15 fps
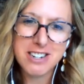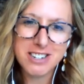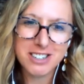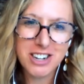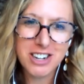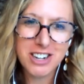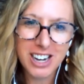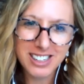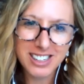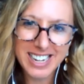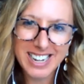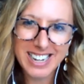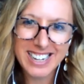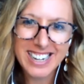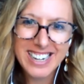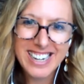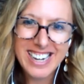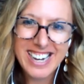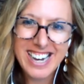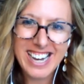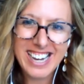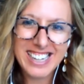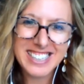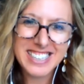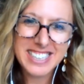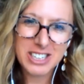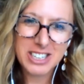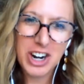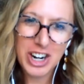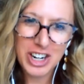dear colleague,
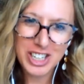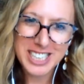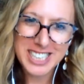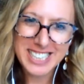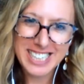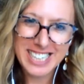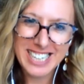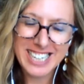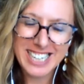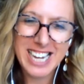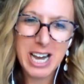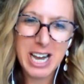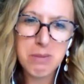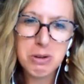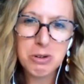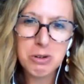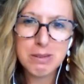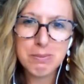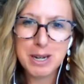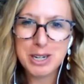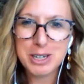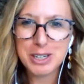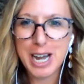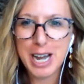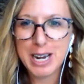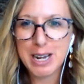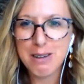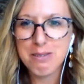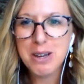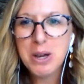Alyssa Carlson, who's been your
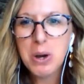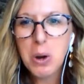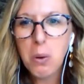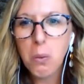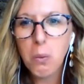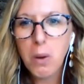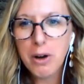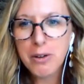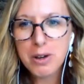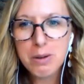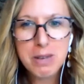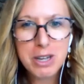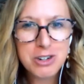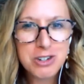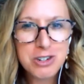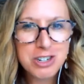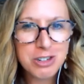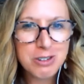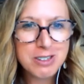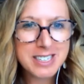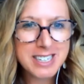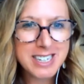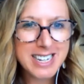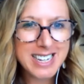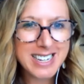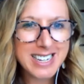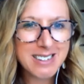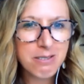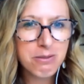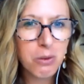kind of welcome
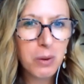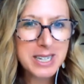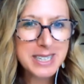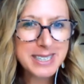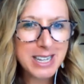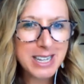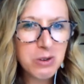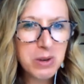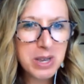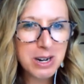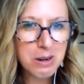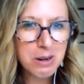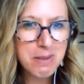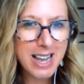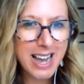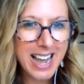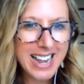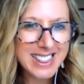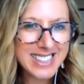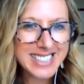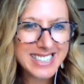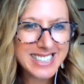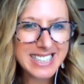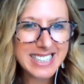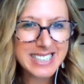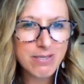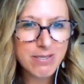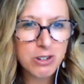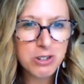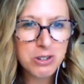introducing voice that you hear behind the scenes
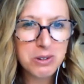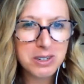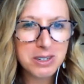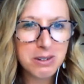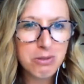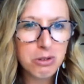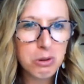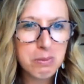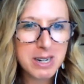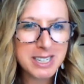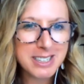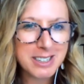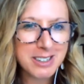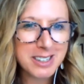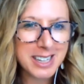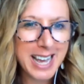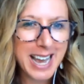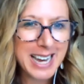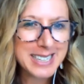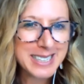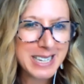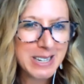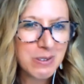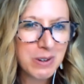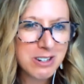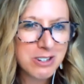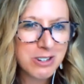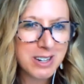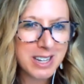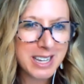if you tune in a few minutes early, asking where you're
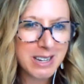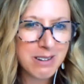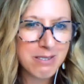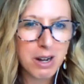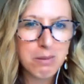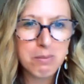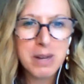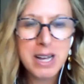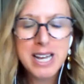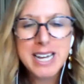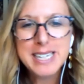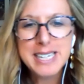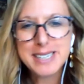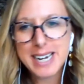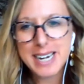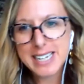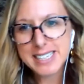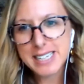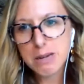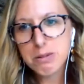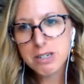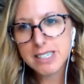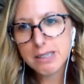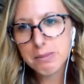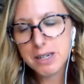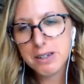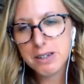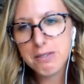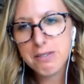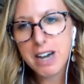tuning in from, setting us up. She's been
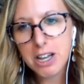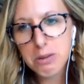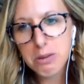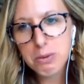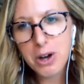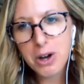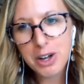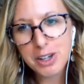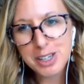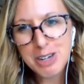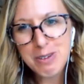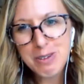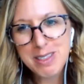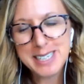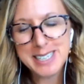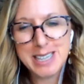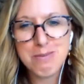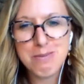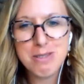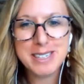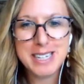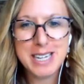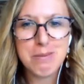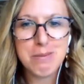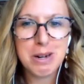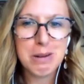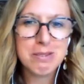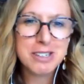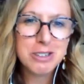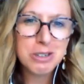an invaluable colleague with us at the museum, and
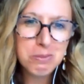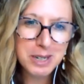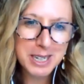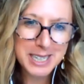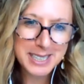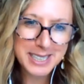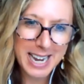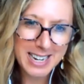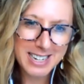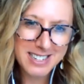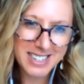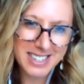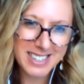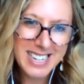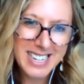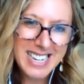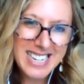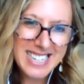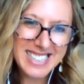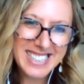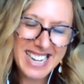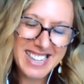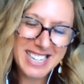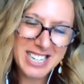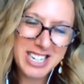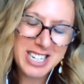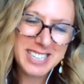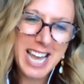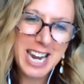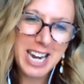I'm super excited to say that
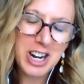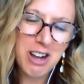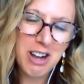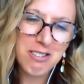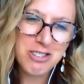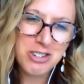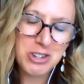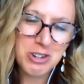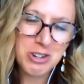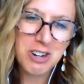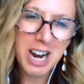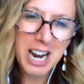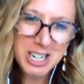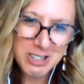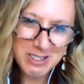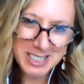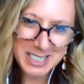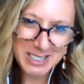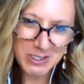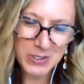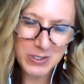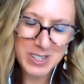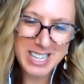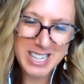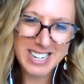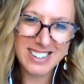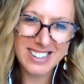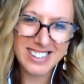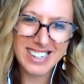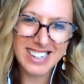she's headed off to graduate school
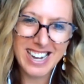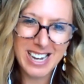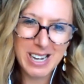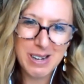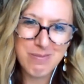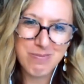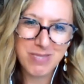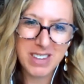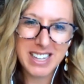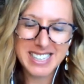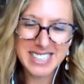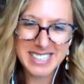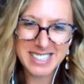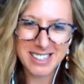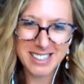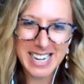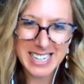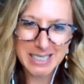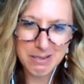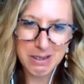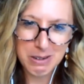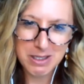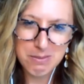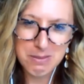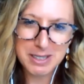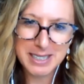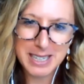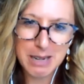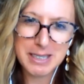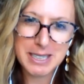here. This is her last week with the
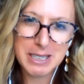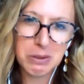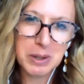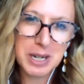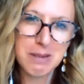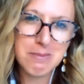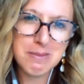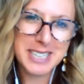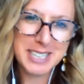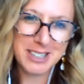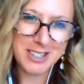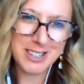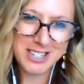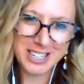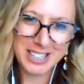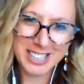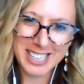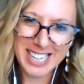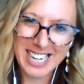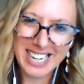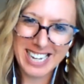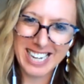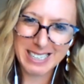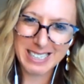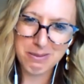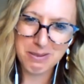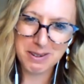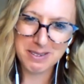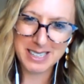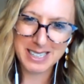museum, and so we're going to miss her dearly,
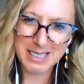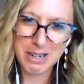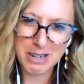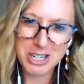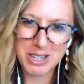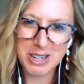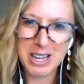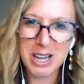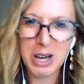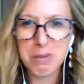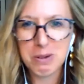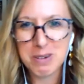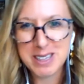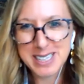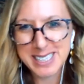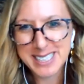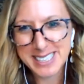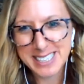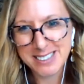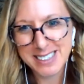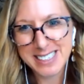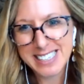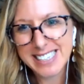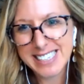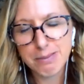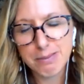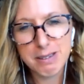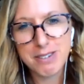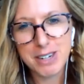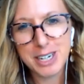especially helping with this series. She's
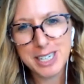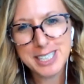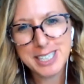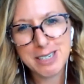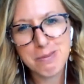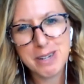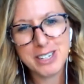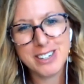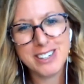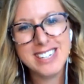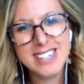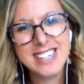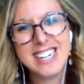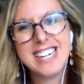been very instrumental.